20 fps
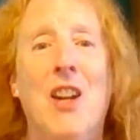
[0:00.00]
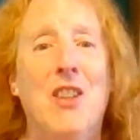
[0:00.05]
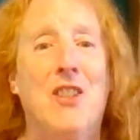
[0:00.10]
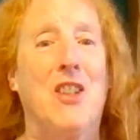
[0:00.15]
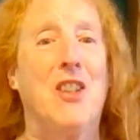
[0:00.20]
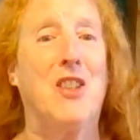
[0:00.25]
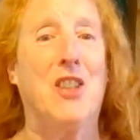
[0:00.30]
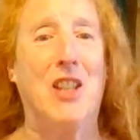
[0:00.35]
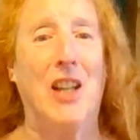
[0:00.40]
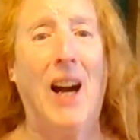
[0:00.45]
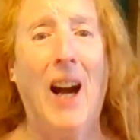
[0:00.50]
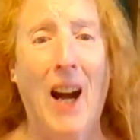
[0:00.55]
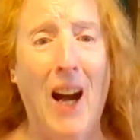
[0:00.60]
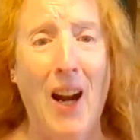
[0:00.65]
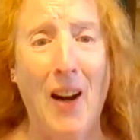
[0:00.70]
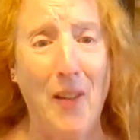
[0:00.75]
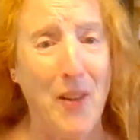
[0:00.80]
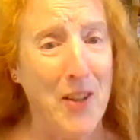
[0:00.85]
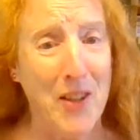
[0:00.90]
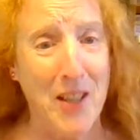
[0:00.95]
did
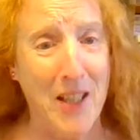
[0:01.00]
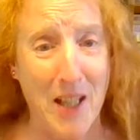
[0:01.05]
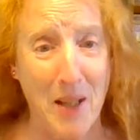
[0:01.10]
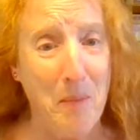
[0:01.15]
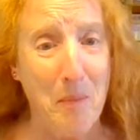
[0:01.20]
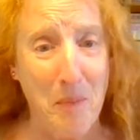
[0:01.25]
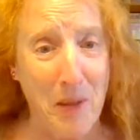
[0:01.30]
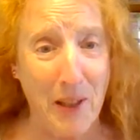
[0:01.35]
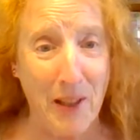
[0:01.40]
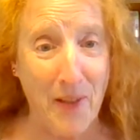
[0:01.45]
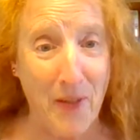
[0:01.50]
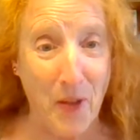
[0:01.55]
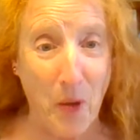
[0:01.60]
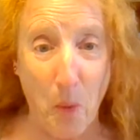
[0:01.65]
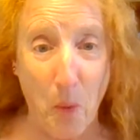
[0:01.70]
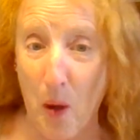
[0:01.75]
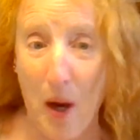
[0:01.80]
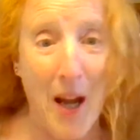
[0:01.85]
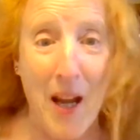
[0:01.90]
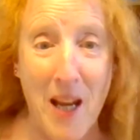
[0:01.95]
gyre and gimble in
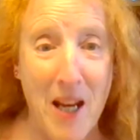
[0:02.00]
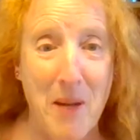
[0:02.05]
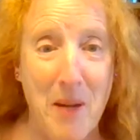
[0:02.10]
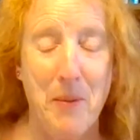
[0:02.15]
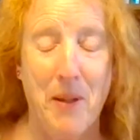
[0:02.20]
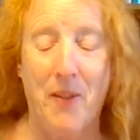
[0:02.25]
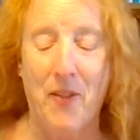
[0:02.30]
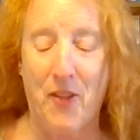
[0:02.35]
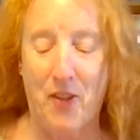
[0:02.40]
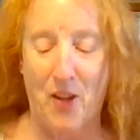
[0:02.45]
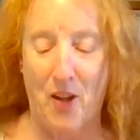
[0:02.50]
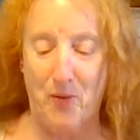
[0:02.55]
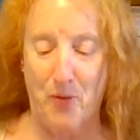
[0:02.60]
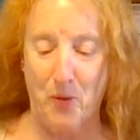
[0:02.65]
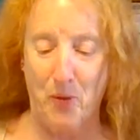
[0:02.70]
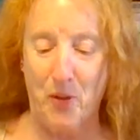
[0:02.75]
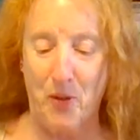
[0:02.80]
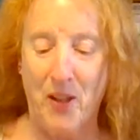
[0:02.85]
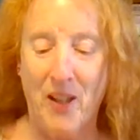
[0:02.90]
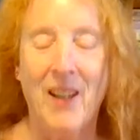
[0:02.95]
the wabe," and so
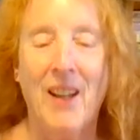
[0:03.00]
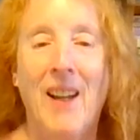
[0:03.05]
forth.